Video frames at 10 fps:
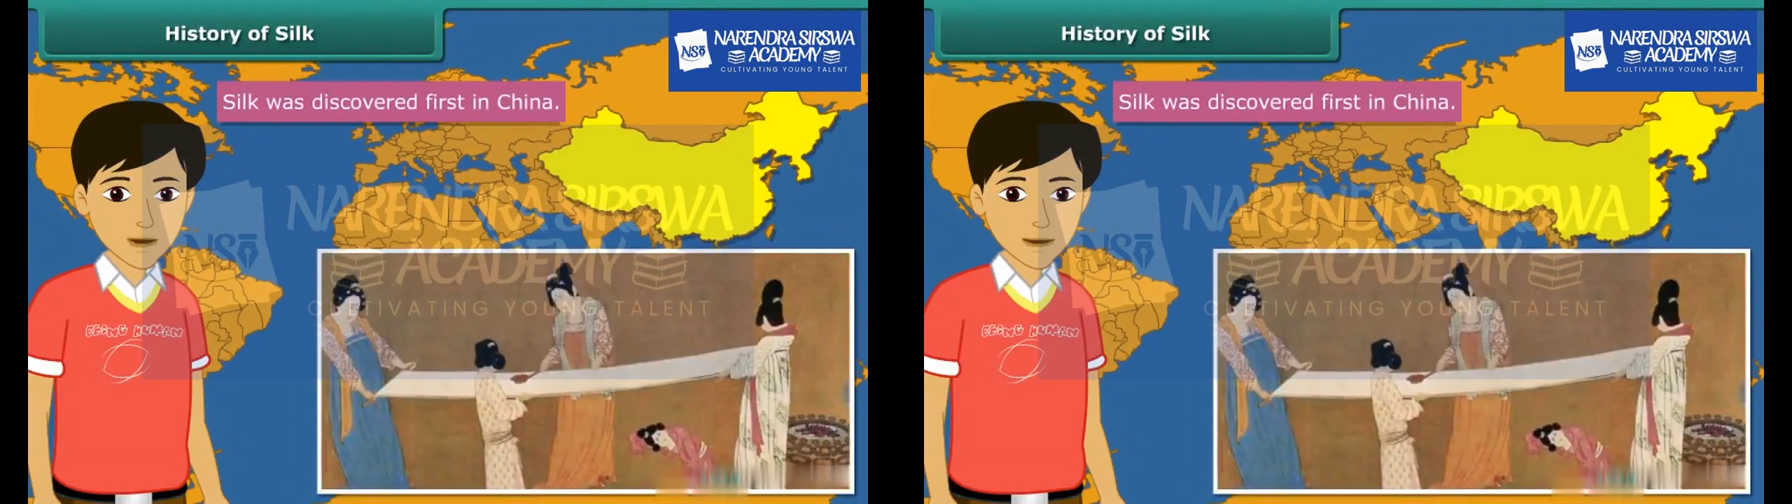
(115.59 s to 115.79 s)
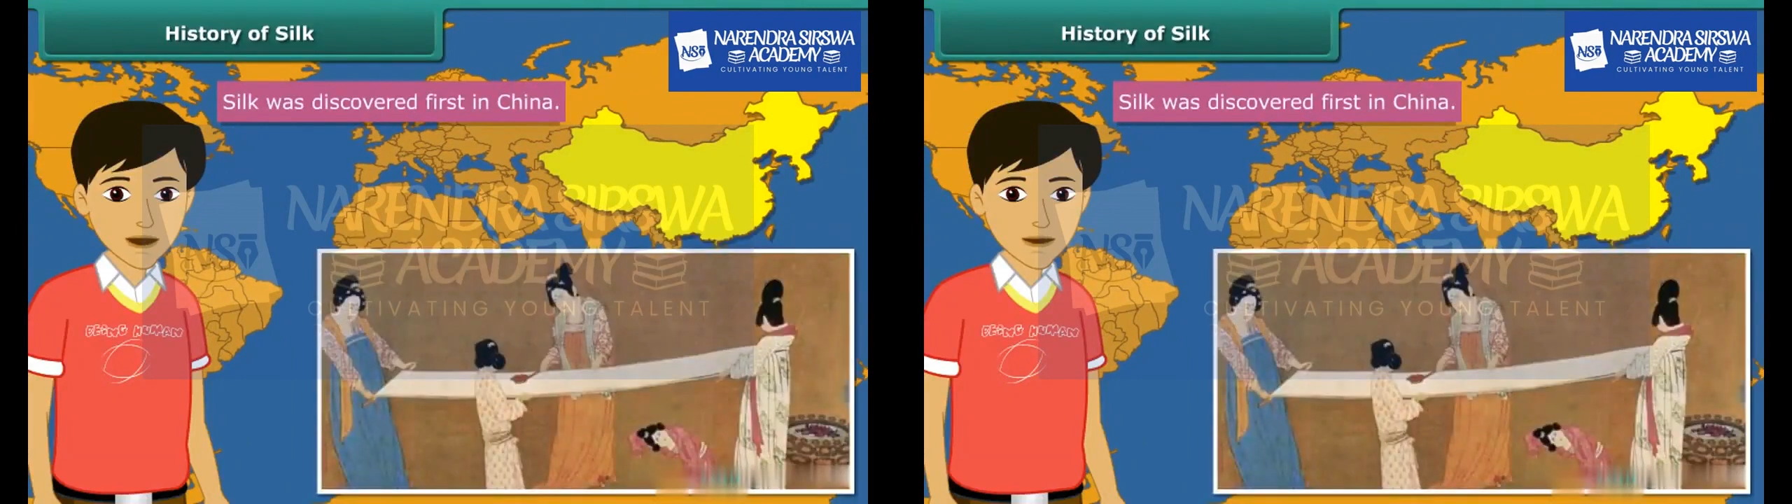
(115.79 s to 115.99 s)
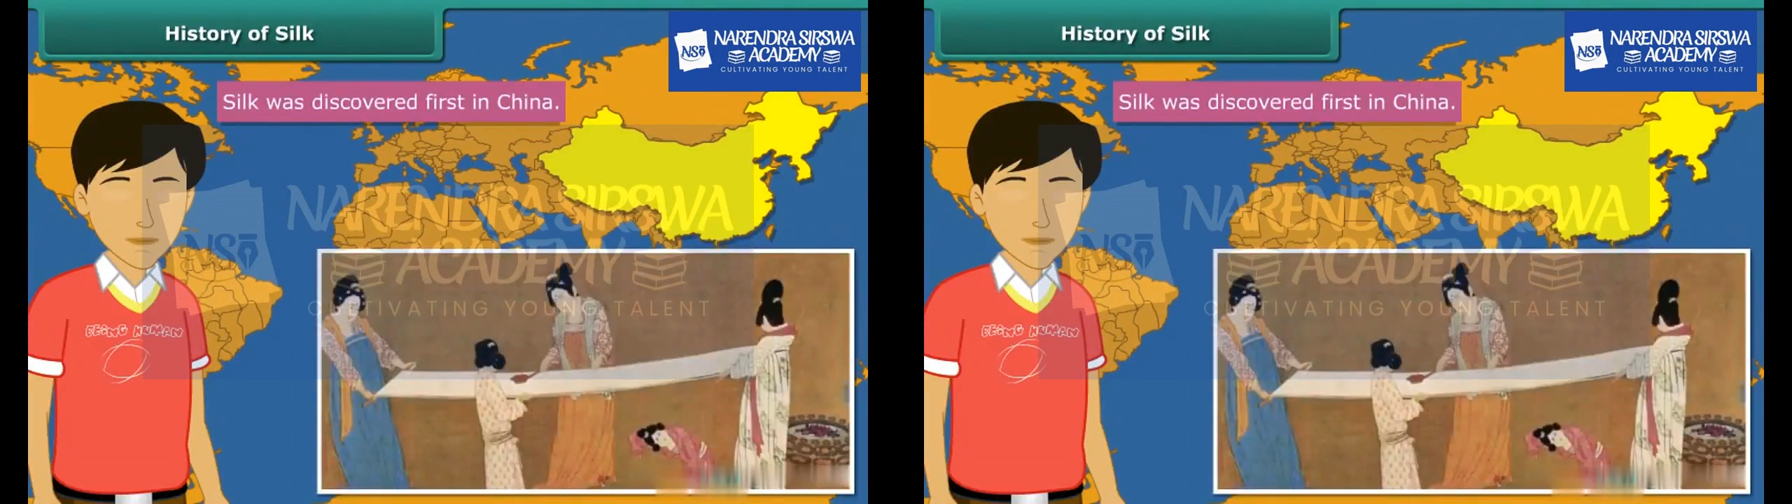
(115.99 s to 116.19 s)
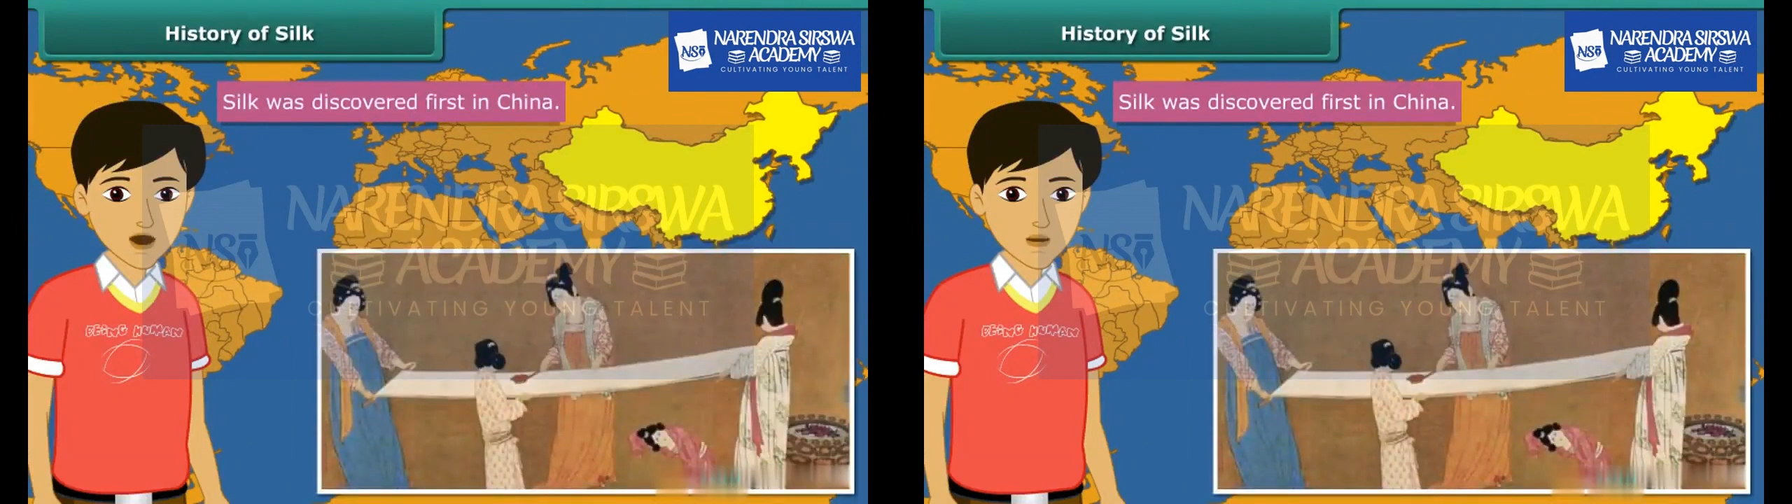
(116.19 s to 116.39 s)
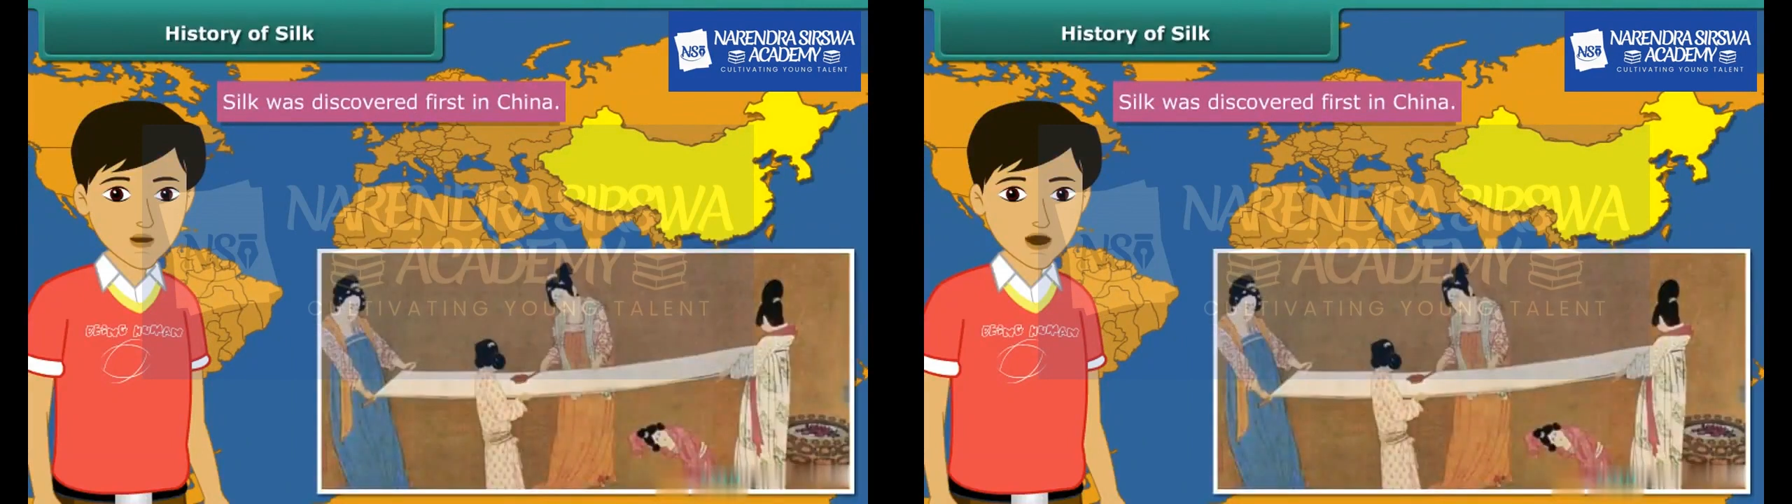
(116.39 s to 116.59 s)

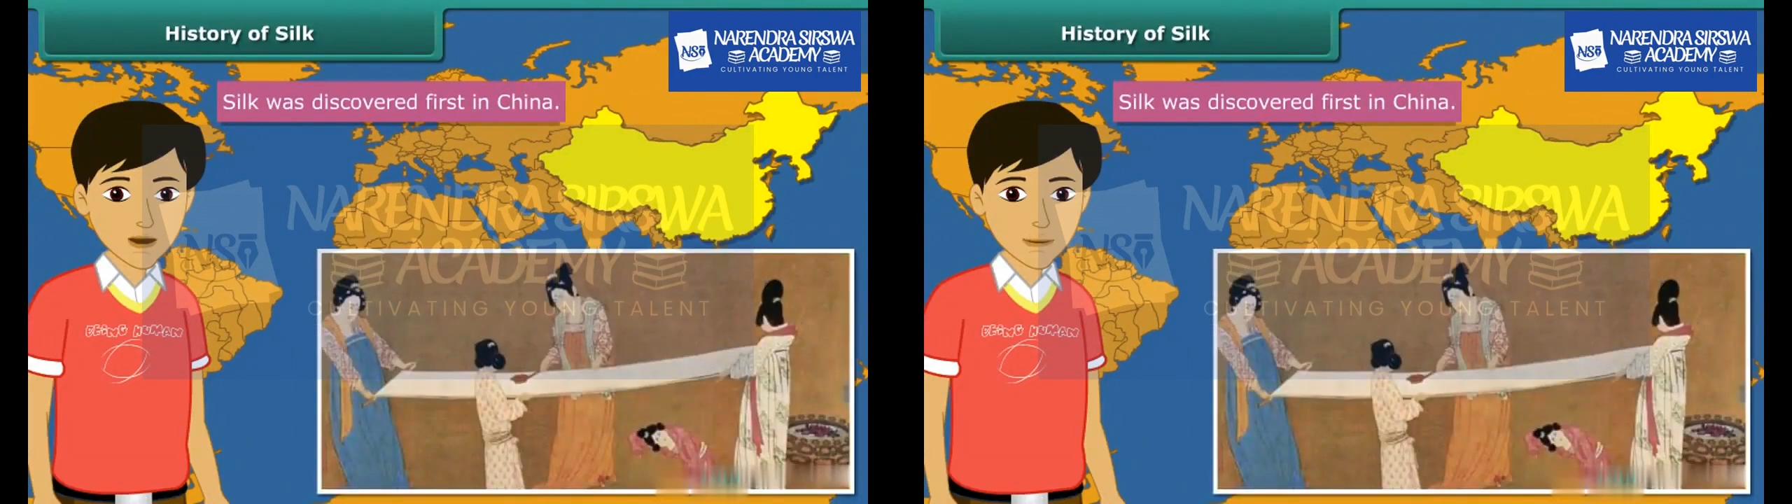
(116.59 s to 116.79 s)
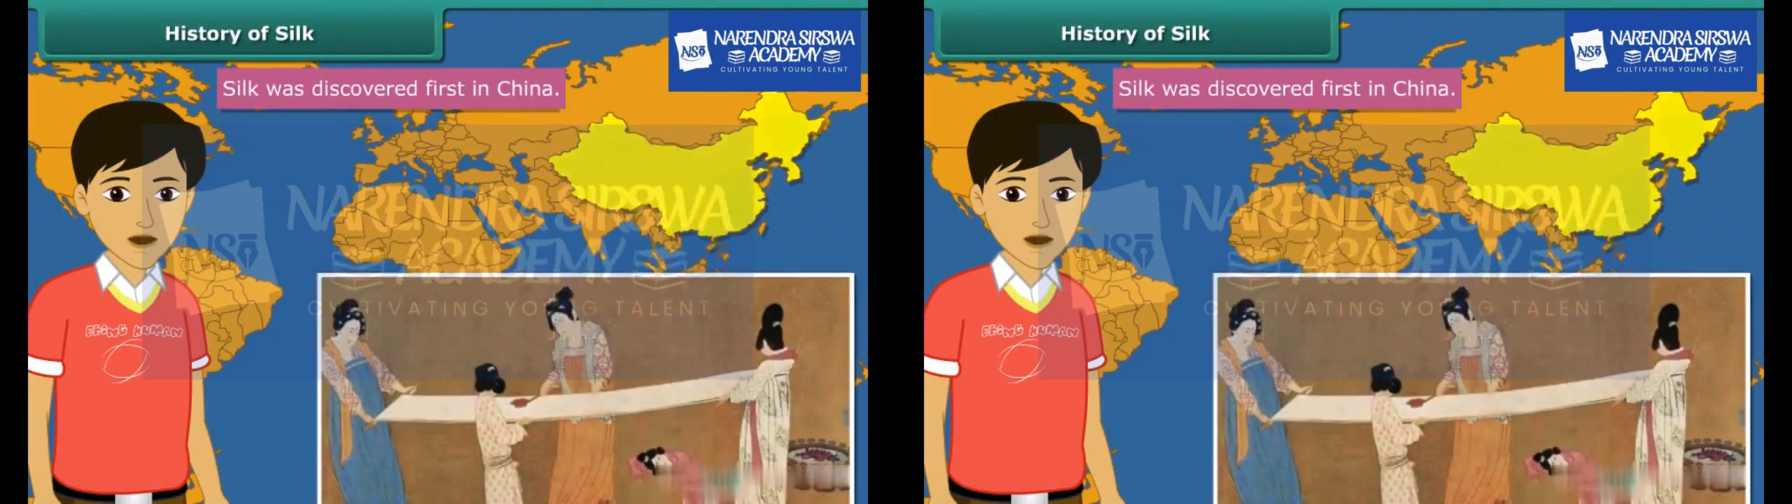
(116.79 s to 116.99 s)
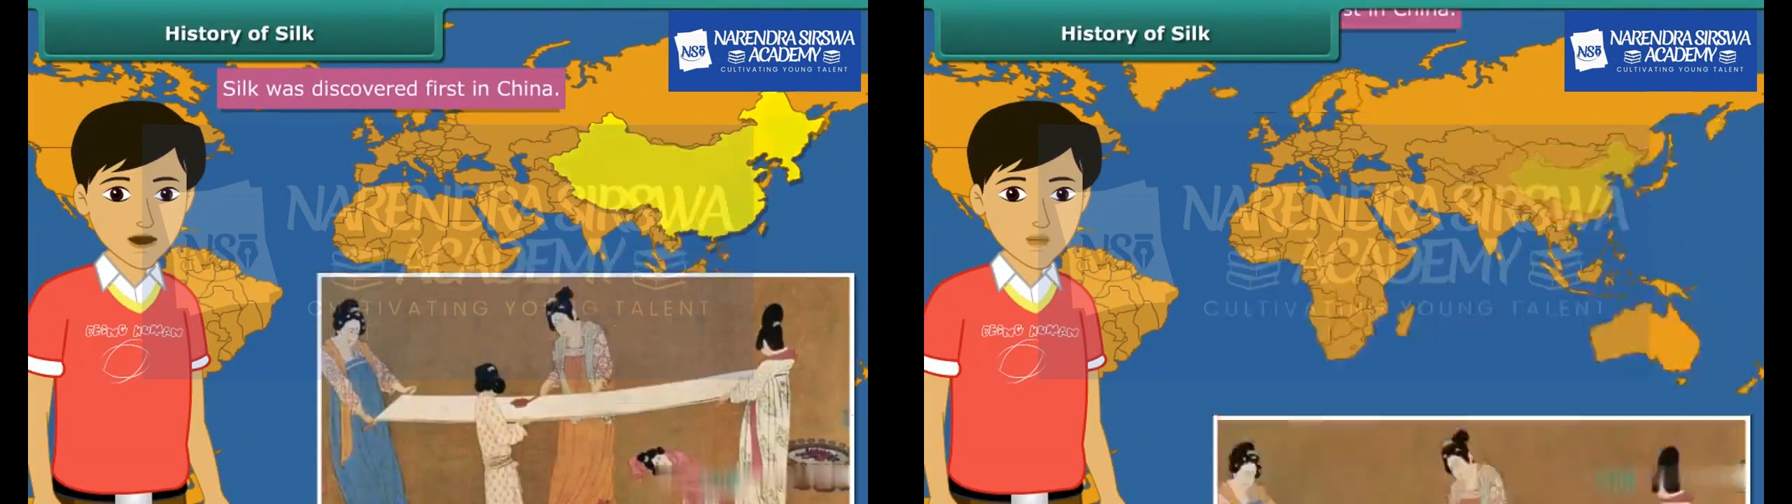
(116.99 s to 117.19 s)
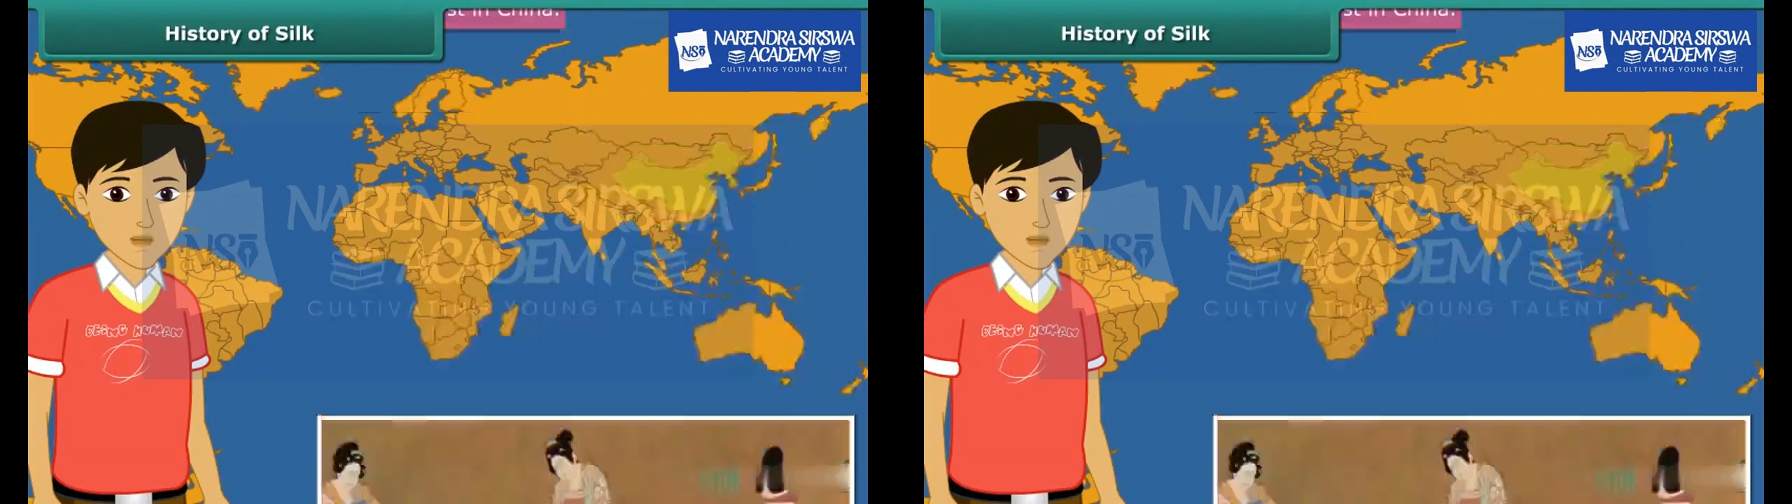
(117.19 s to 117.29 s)
3500 BC.